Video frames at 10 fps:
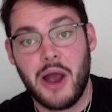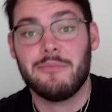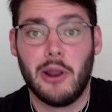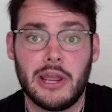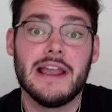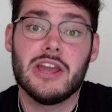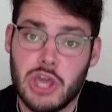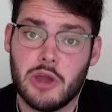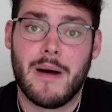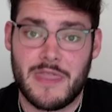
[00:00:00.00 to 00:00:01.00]
yeah, I'm looking at
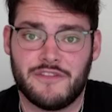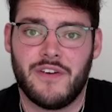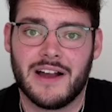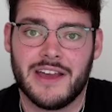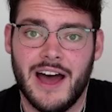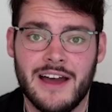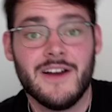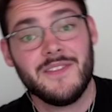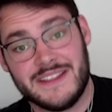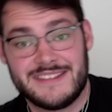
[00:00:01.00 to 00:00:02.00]
you, motherfucker,
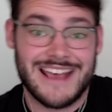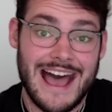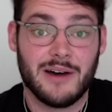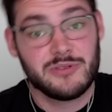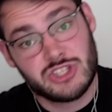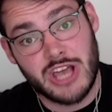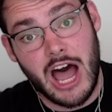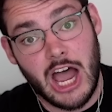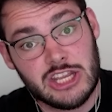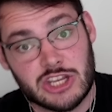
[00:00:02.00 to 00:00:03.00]
that sat
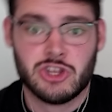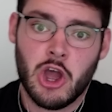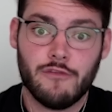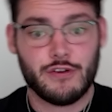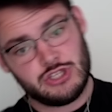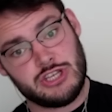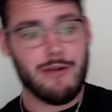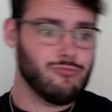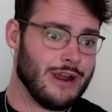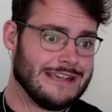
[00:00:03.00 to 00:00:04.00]
outside and for
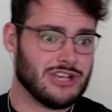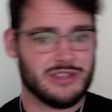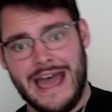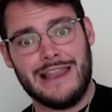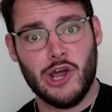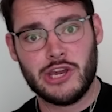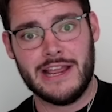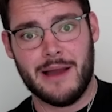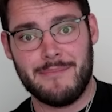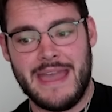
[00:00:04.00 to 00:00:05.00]
some reason they're
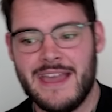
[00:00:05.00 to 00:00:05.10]
looking at